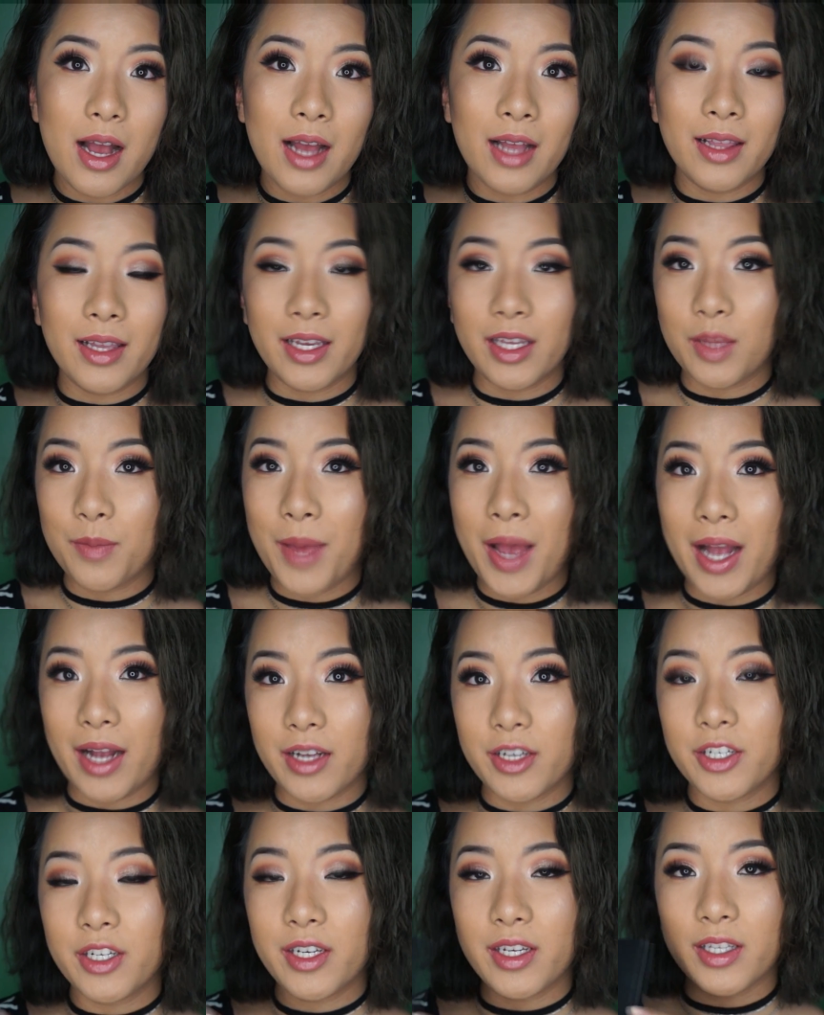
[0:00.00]
I like the
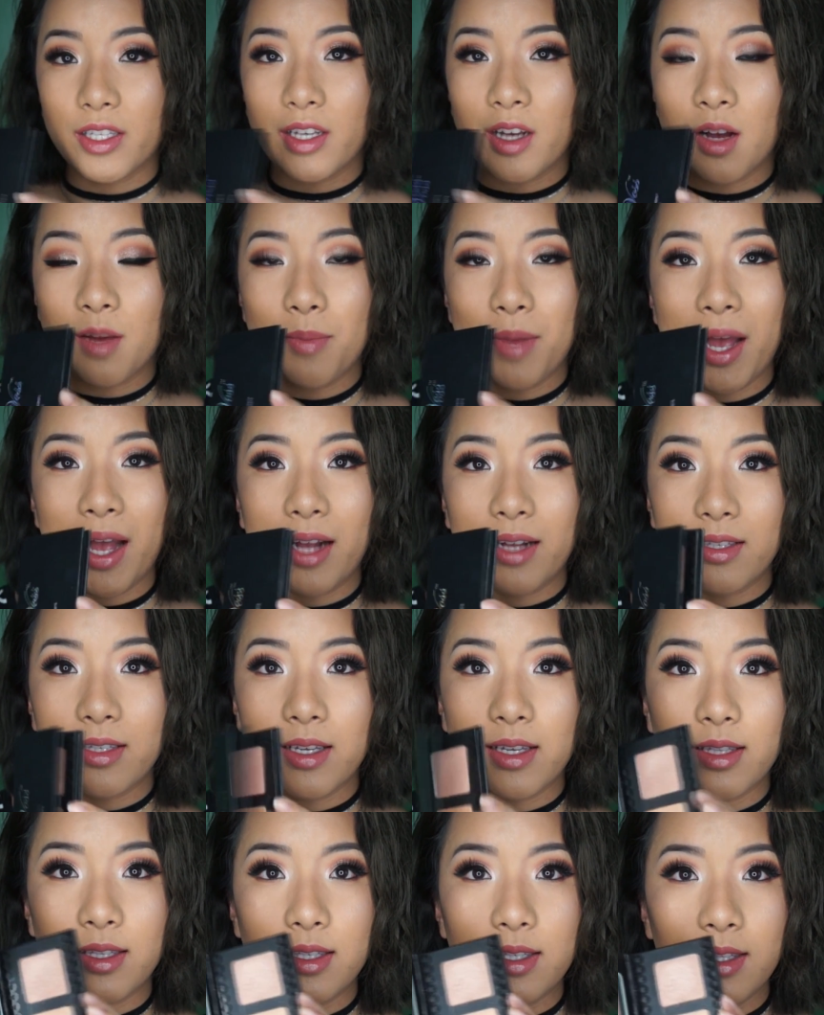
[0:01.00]
packaging. It's compact
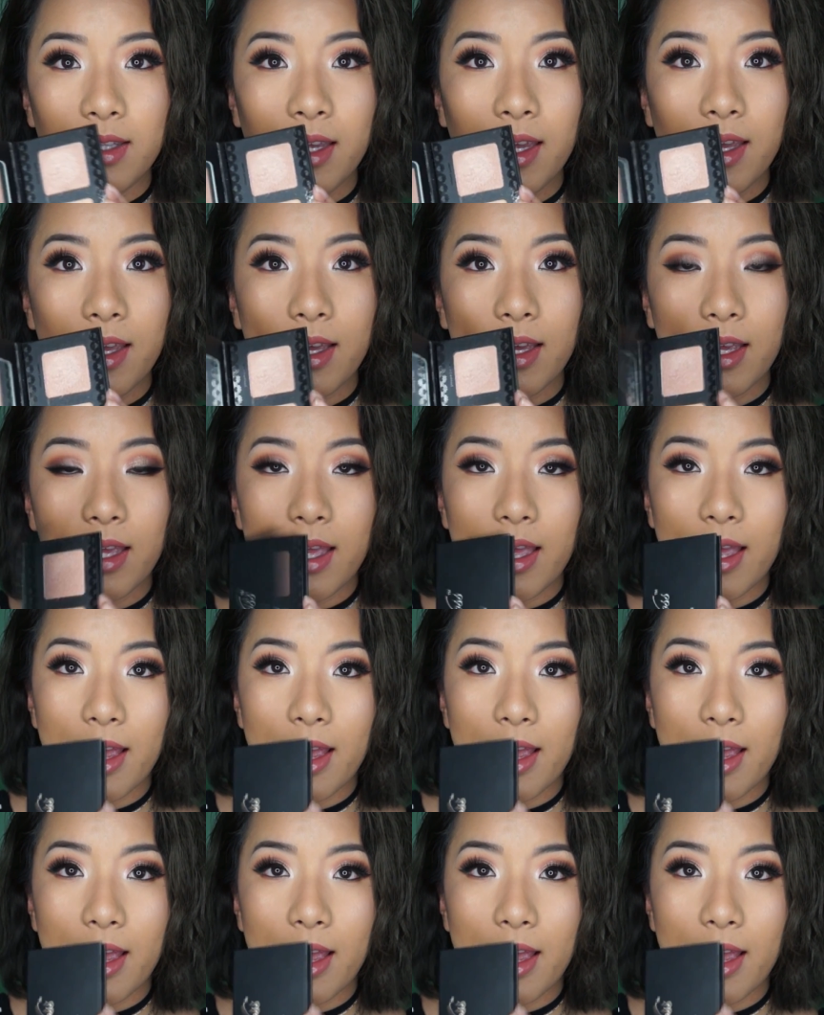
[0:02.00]
and sleek.